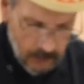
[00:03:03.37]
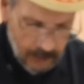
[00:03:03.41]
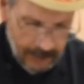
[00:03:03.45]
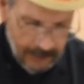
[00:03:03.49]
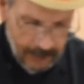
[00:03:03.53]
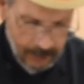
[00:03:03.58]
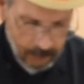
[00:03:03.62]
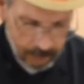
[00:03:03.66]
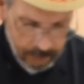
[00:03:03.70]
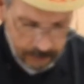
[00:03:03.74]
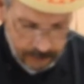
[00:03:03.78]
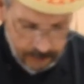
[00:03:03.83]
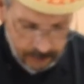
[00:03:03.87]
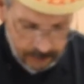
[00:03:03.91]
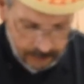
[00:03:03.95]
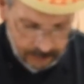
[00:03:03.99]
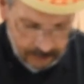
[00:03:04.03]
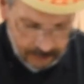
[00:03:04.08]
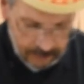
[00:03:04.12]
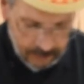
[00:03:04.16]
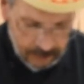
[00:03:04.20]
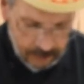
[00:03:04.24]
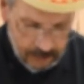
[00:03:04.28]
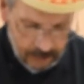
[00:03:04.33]
out just
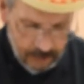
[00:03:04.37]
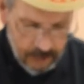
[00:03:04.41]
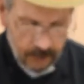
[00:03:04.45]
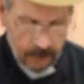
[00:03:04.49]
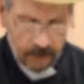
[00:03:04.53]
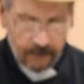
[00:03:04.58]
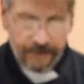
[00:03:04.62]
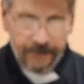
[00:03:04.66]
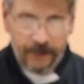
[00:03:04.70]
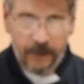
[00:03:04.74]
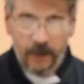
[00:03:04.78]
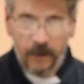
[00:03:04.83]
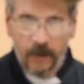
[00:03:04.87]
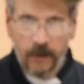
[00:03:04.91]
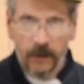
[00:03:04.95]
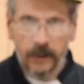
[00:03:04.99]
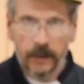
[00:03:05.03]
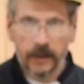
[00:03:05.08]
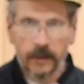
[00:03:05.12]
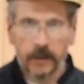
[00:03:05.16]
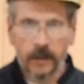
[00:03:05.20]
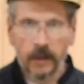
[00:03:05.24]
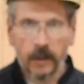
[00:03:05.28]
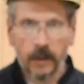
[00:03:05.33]
like this. Now if you
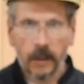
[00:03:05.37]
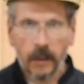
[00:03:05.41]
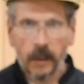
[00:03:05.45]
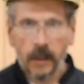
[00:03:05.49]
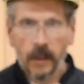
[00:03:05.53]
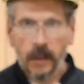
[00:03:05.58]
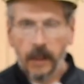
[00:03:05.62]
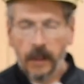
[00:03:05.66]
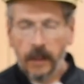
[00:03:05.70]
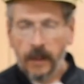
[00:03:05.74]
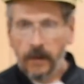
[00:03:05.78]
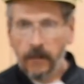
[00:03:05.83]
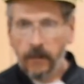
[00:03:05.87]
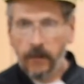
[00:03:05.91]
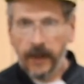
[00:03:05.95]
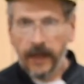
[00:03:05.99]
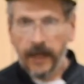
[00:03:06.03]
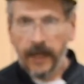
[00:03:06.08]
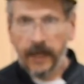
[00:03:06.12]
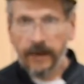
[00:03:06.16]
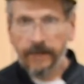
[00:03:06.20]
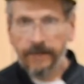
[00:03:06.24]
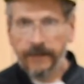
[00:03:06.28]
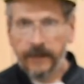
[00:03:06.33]
notice, we
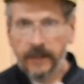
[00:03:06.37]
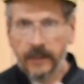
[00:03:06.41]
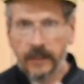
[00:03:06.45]
have the